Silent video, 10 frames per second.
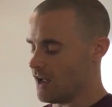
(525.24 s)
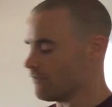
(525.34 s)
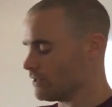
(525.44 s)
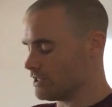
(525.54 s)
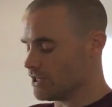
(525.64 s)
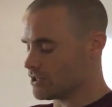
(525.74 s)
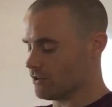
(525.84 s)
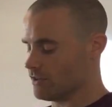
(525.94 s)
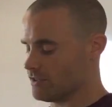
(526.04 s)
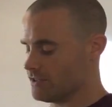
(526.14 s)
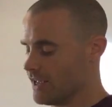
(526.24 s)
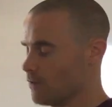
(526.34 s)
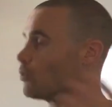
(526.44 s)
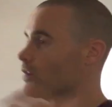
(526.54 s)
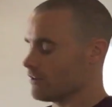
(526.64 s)
every teacher in the
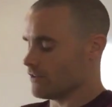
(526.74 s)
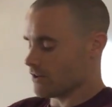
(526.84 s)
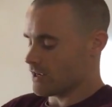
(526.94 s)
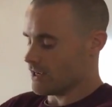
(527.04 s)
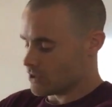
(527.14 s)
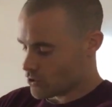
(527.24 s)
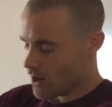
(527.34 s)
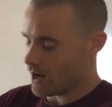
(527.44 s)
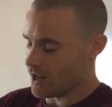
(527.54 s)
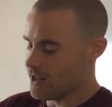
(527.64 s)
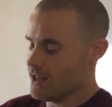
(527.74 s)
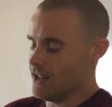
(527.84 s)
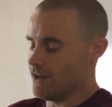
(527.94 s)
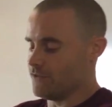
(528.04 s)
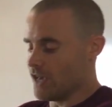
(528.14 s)
state will give their kids credit
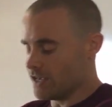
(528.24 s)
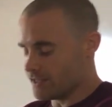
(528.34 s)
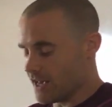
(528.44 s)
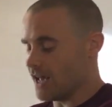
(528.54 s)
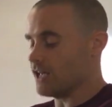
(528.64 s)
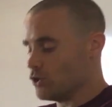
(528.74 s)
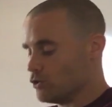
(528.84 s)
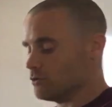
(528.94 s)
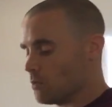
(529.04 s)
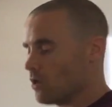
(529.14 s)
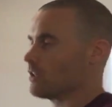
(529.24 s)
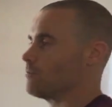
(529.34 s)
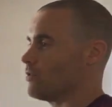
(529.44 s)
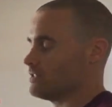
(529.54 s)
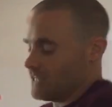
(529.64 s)
if they say use boiling
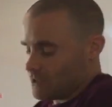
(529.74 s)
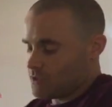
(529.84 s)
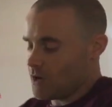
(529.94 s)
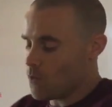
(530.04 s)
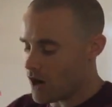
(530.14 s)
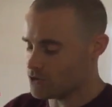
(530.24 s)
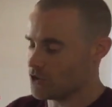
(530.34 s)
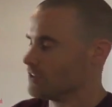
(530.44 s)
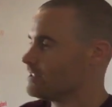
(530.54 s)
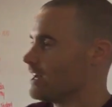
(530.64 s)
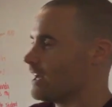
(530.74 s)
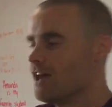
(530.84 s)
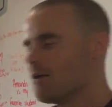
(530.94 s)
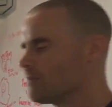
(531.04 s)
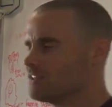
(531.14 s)
points. That's what they want you to say.
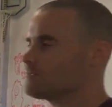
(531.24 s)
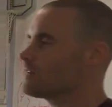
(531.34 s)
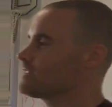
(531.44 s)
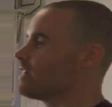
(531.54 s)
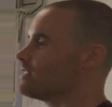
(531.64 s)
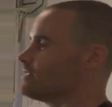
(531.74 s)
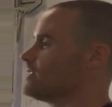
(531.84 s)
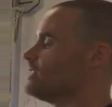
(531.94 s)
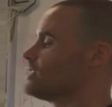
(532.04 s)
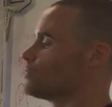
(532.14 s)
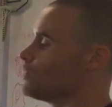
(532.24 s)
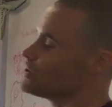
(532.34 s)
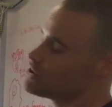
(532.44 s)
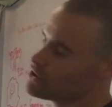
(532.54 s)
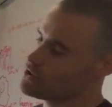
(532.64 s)
It doesn't make sense. So
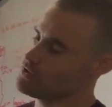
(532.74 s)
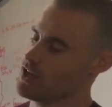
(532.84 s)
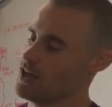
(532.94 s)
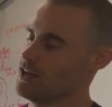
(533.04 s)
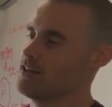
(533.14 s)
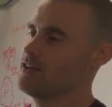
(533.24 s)
what should you say?